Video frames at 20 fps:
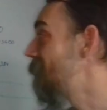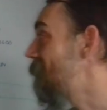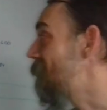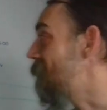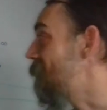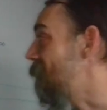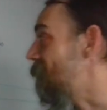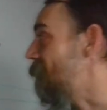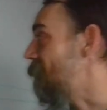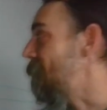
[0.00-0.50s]

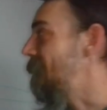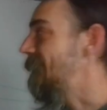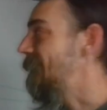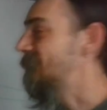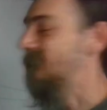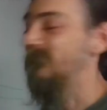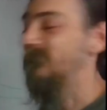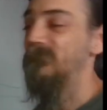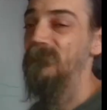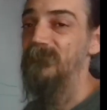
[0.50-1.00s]
Different
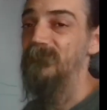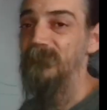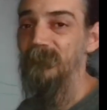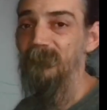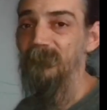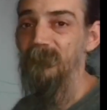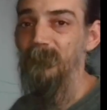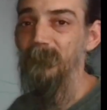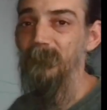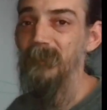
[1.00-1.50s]
methods for
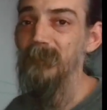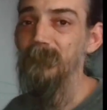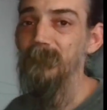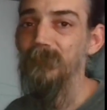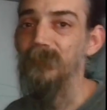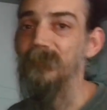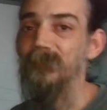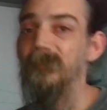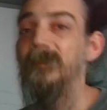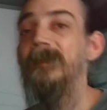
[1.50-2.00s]
different
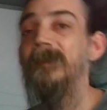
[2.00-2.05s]
people.